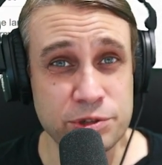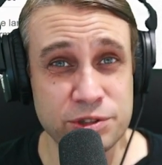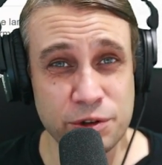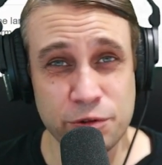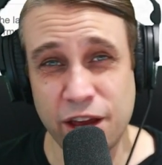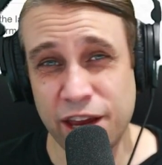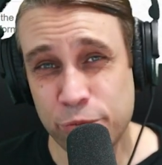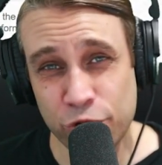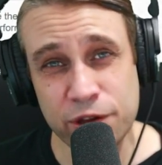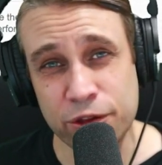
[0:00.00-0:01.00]
So
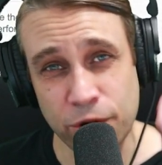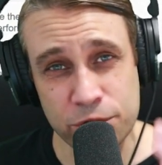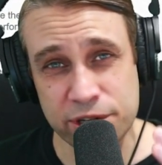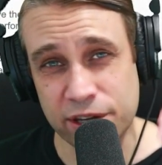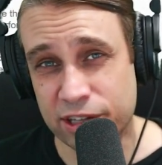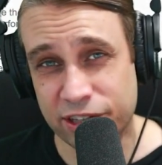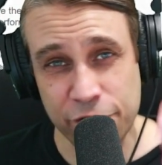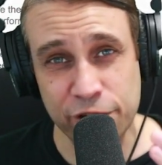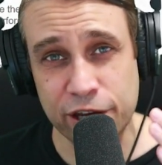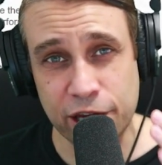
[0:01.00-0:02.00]
improving the hosting is
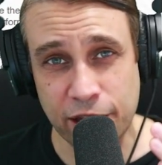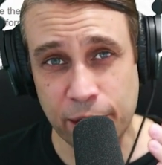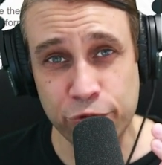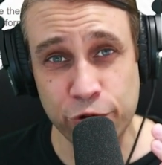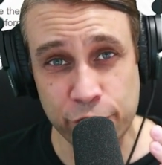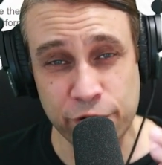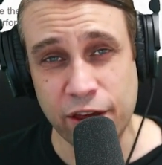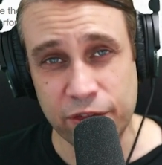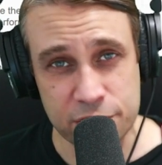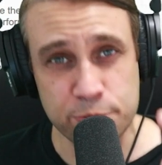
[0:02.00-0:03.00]
definitely going to improve
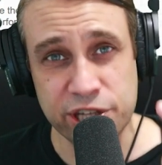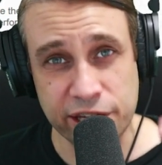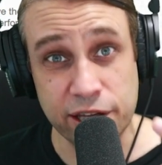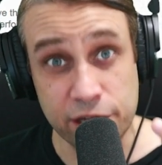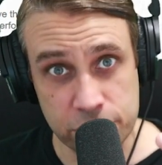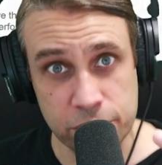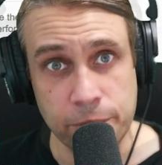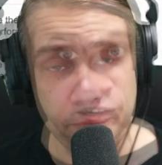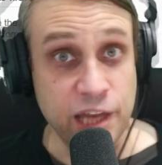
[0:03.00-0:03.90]
this particular issue.